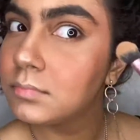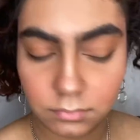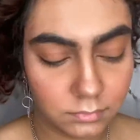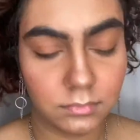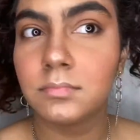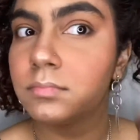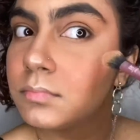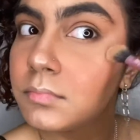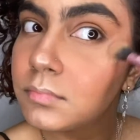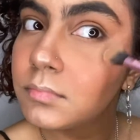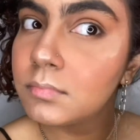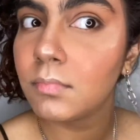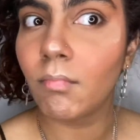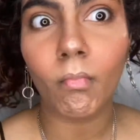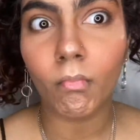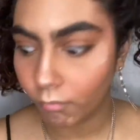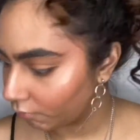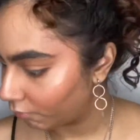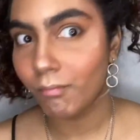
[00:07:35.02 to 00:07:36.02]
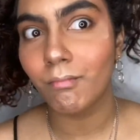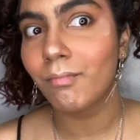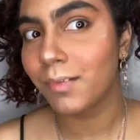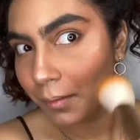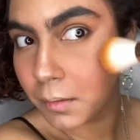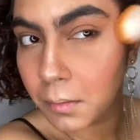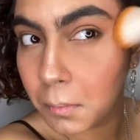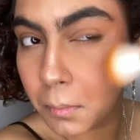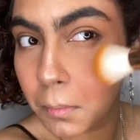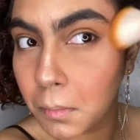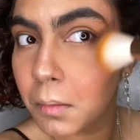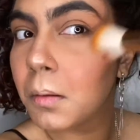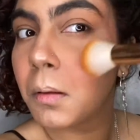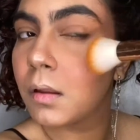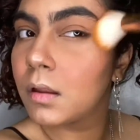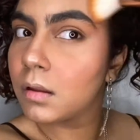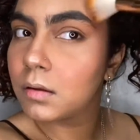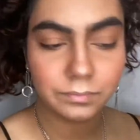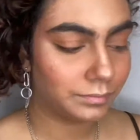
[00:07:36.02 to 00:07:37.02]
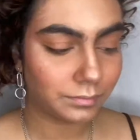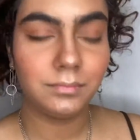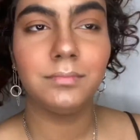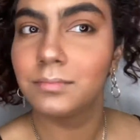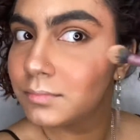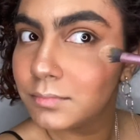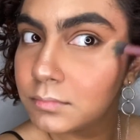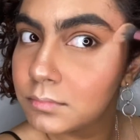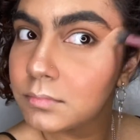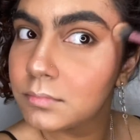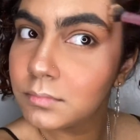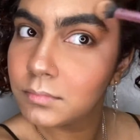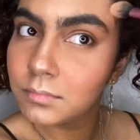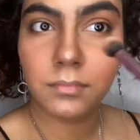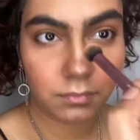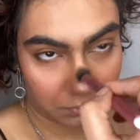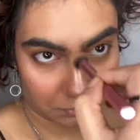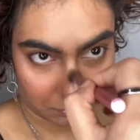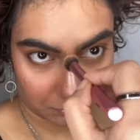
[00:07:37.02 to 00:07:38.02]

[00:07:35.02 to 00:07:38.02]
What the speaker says: it, space must see it, all of that.